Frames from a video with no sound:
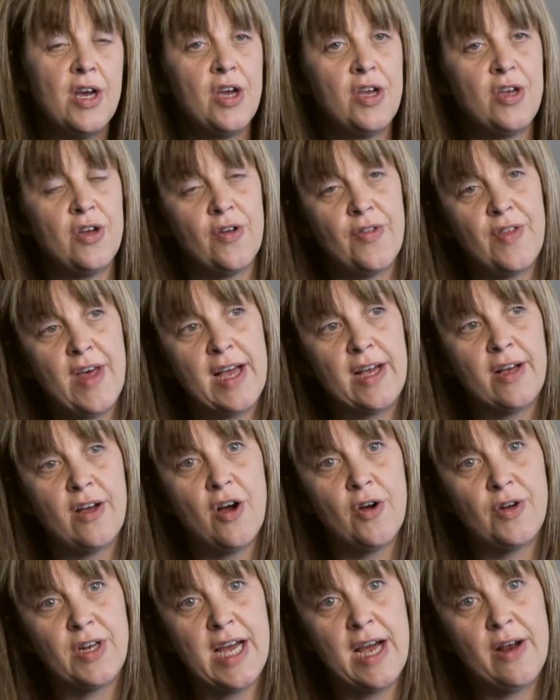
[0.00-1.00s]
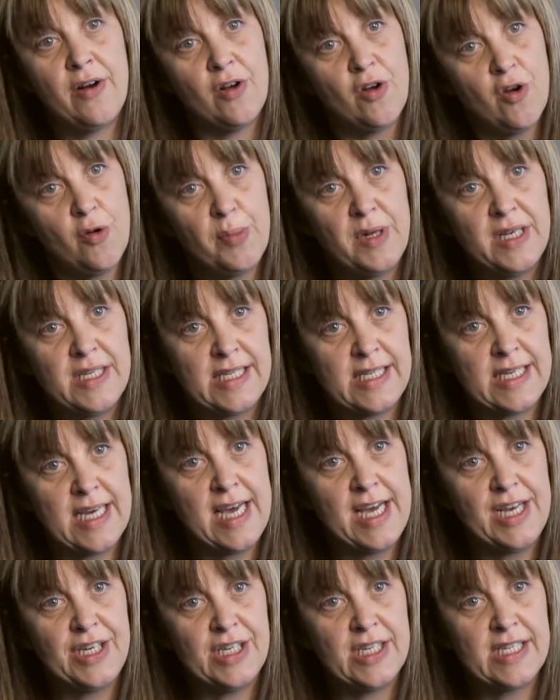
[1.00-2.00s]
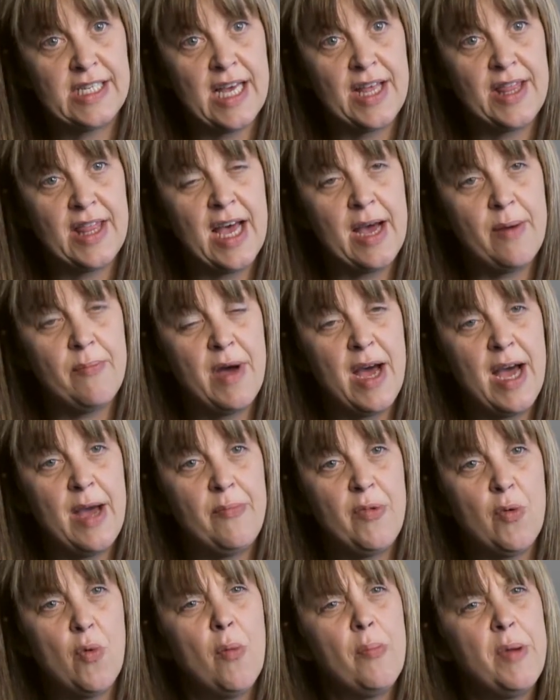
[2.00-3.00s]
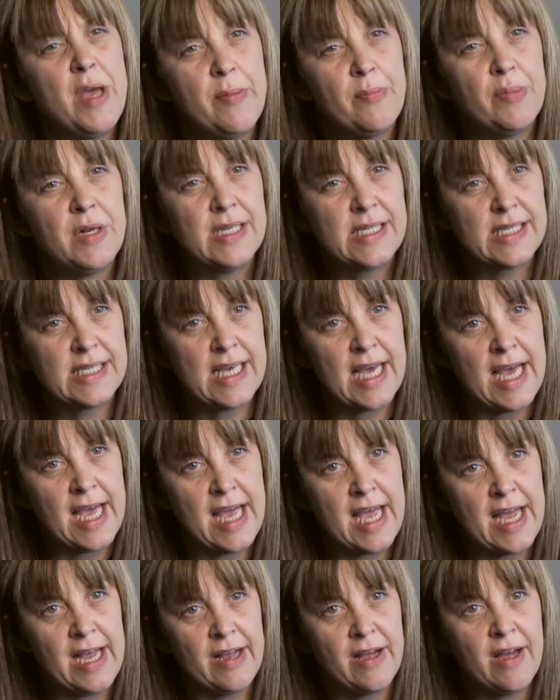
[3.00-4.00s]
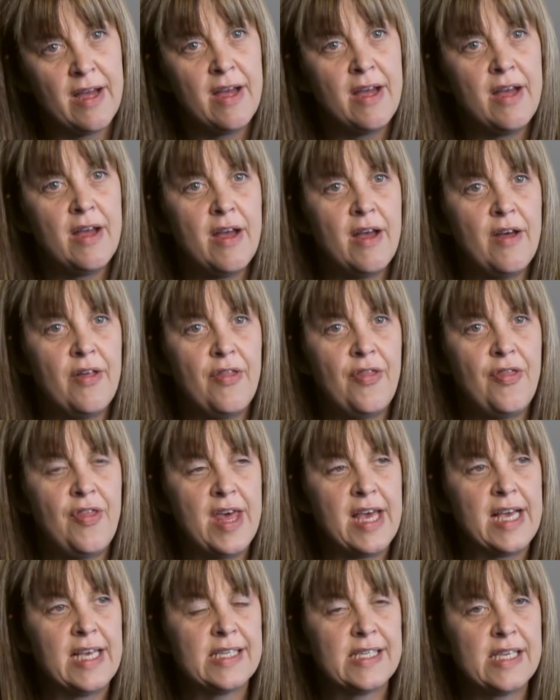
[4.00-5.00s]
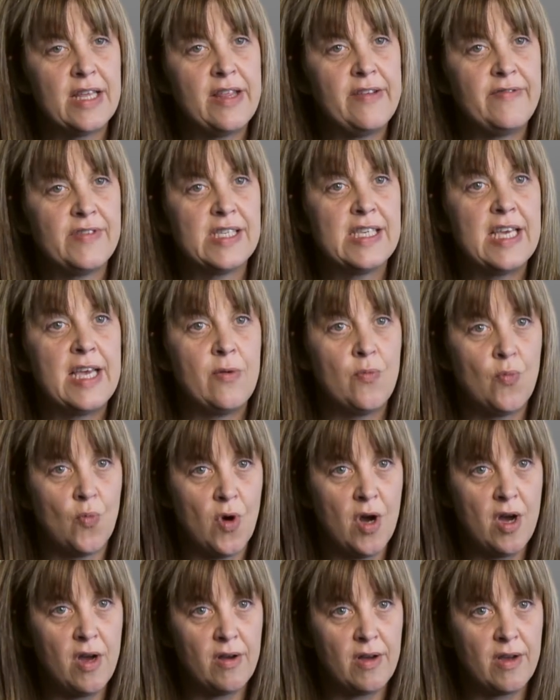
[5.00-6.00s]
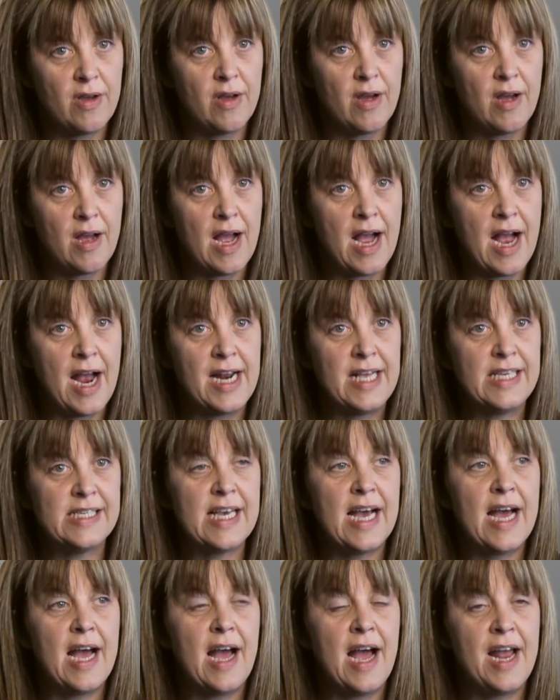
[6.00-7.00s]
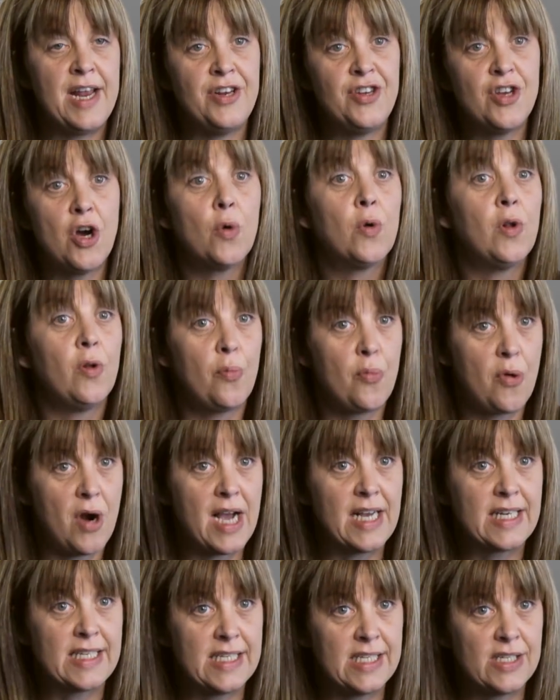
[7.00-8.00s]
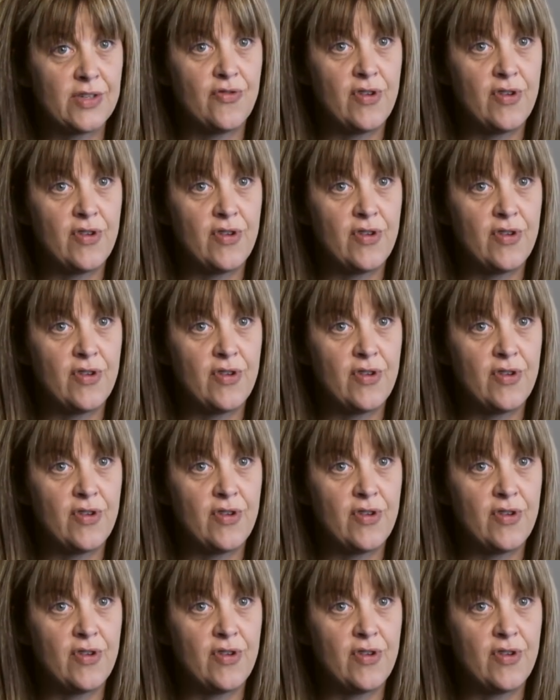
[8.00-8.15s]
You'll then go down a couple of stages, and that might be what people are saying, things that they've seen work, and it's anecdotal practice